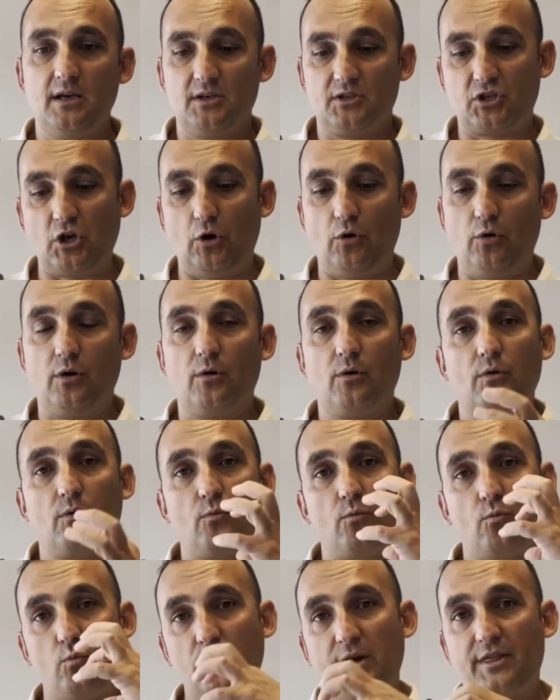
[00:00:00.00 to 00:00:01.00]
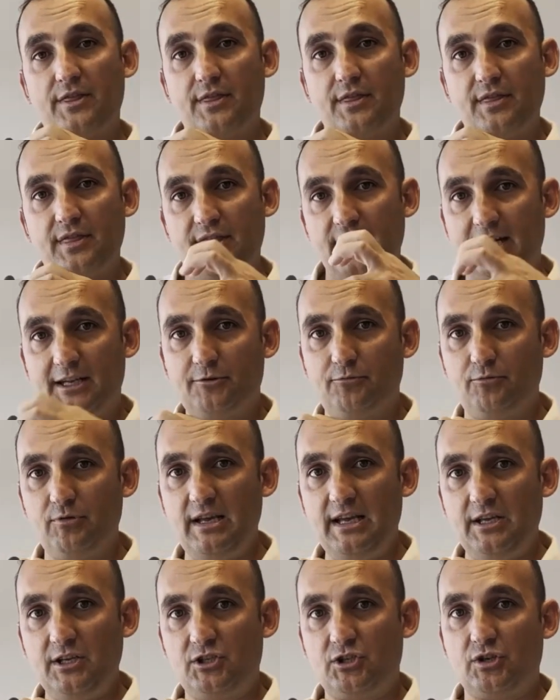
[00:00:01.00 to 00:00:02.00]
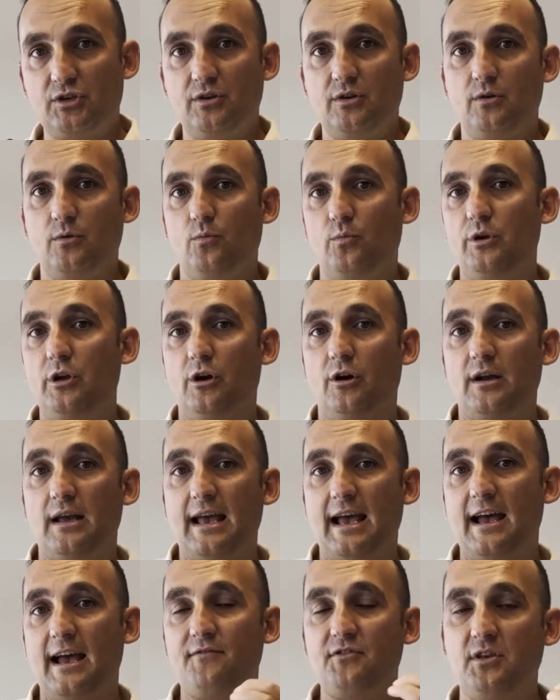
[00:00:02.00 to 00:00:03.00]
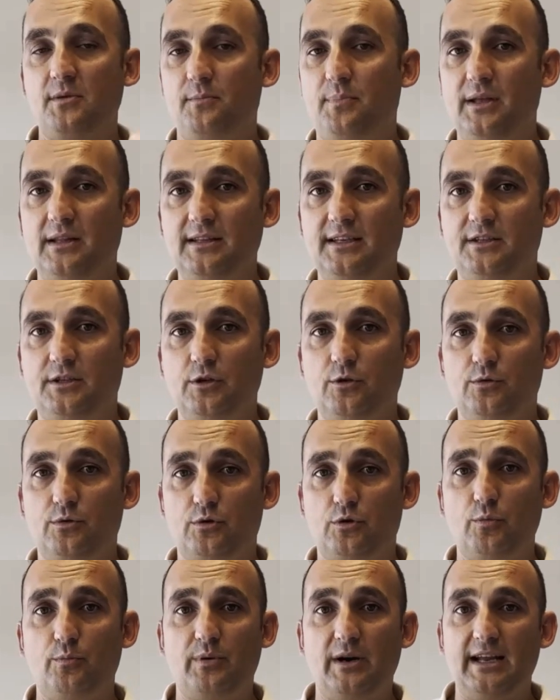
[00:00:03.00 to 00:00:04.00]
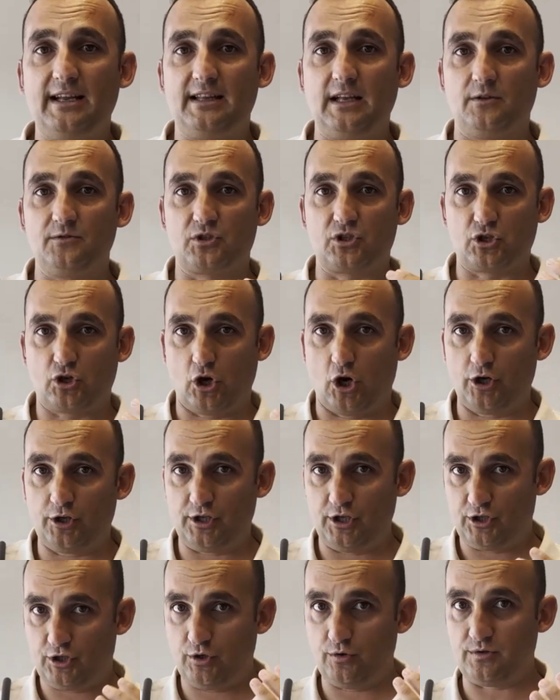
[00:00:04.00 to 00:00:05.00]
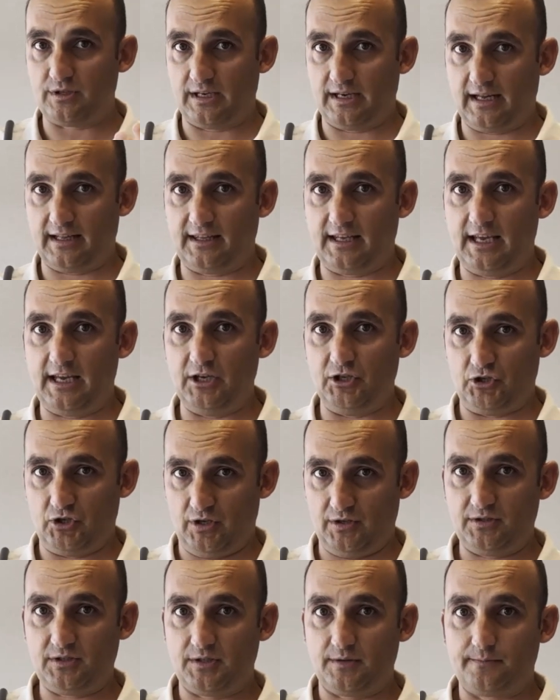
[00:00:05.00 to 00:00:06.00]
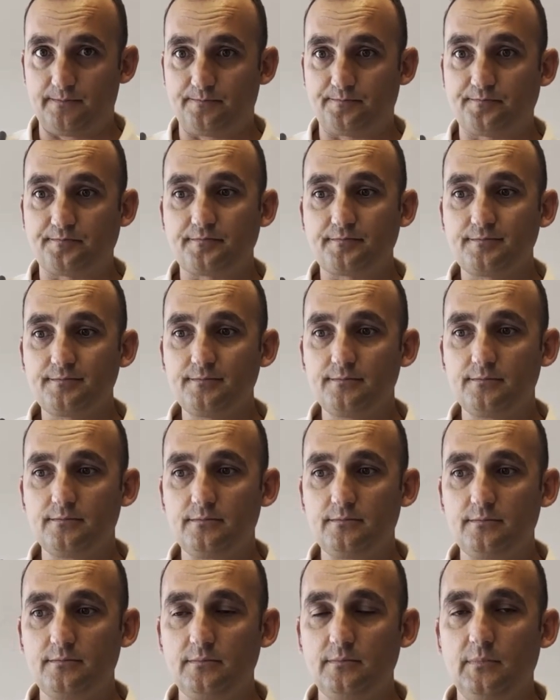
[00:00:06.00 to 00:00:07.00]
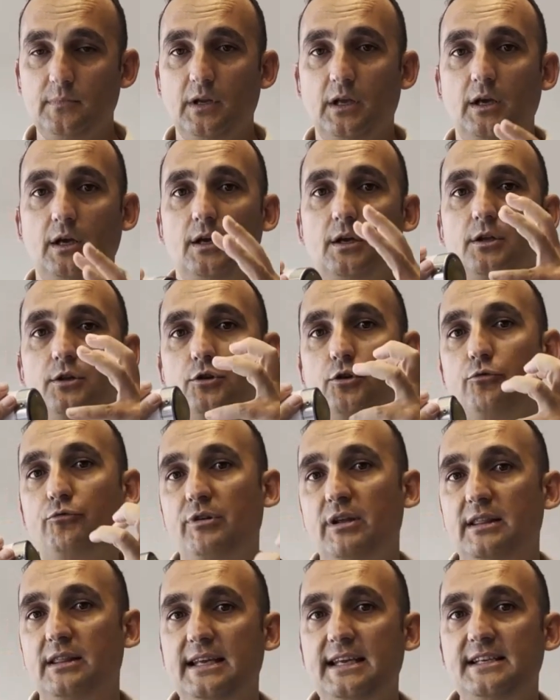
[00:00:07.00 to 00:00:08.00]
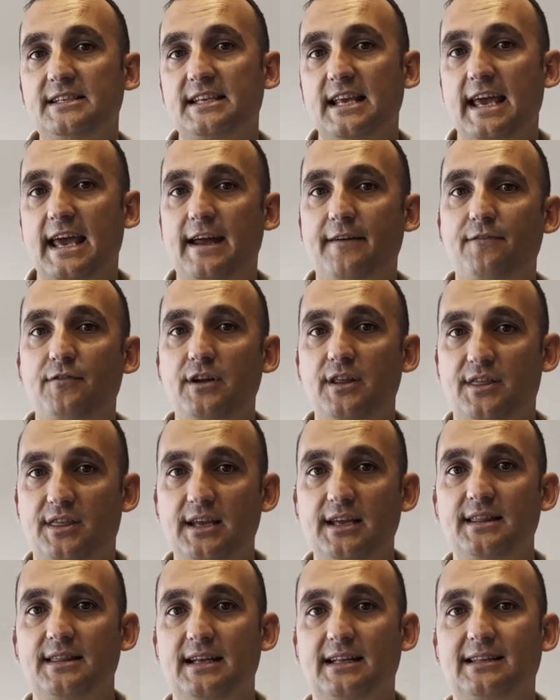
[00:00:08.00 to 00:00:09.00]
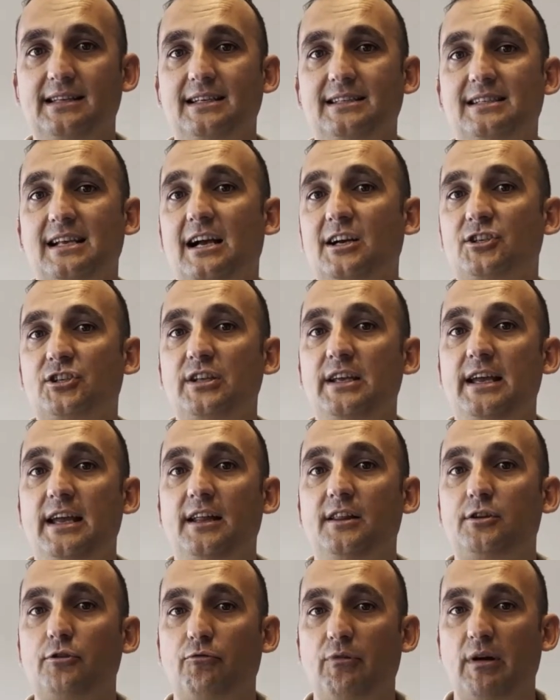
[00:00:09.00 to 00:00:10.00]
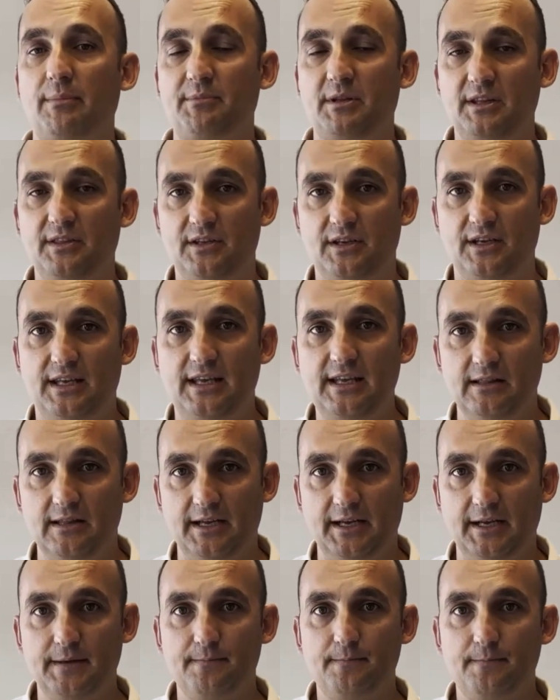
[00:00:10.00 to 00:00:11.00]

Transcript: So with that reach, we have the ability to break down scar tissues and adhesions to release everything that is actually interrupting the healing.